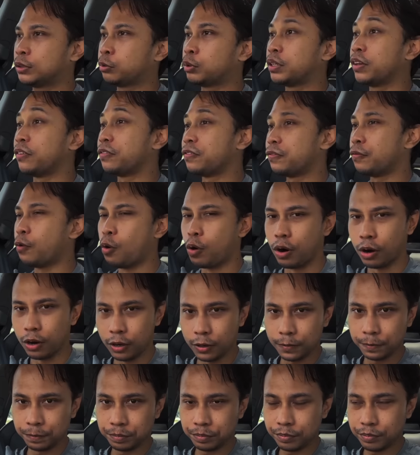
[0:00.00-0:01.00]
twenty-four
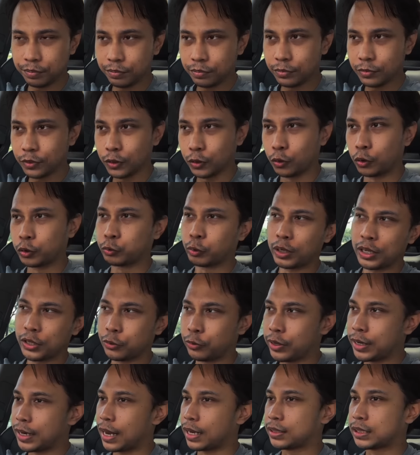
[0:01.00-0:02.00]
or
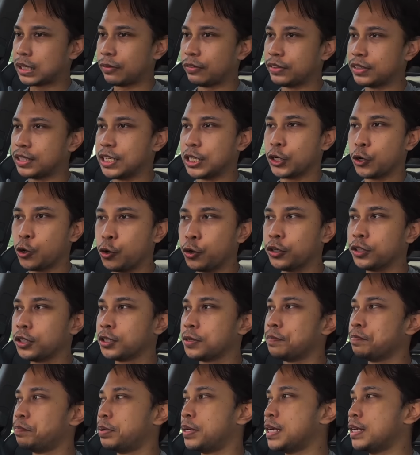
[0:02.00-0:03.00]
twenty-three X seventy couldn't
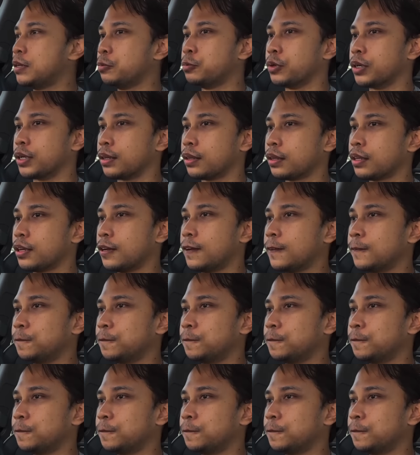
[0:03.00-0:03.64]
compete with,